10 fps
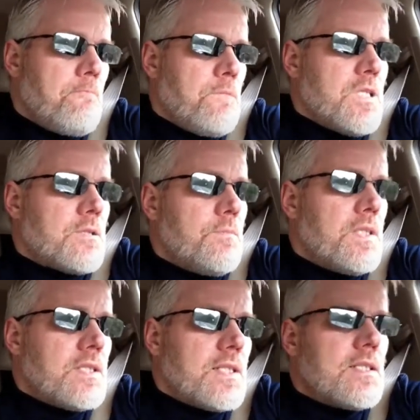
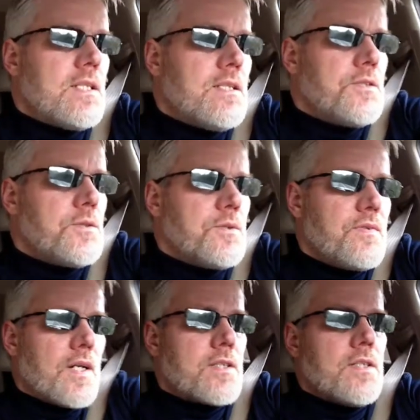disabilities that do
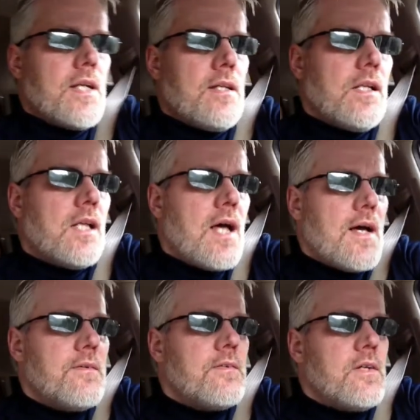affect our daily
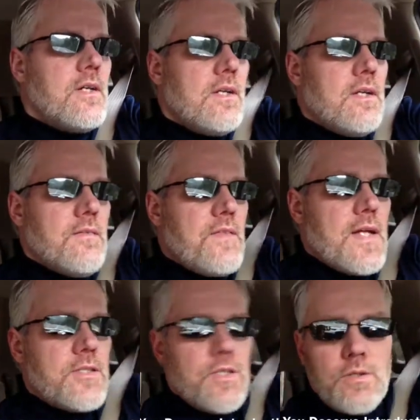life. If
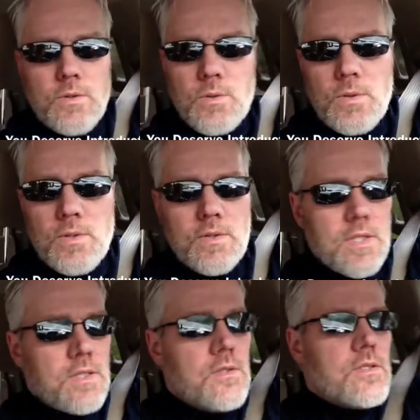that's you,
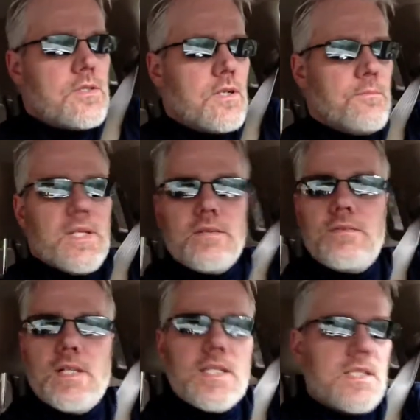then you deserve
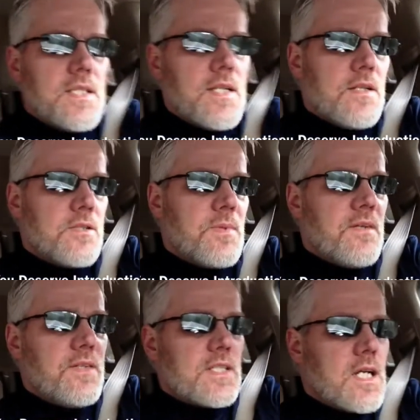benefits. And those
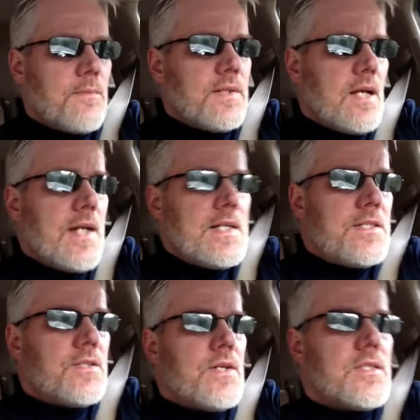benefits come a lot
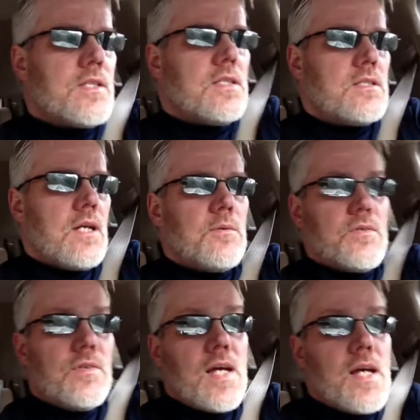easier as a
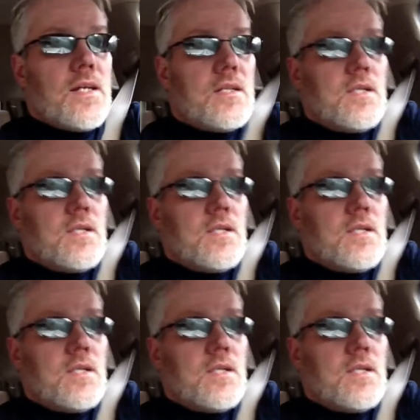disabled vet.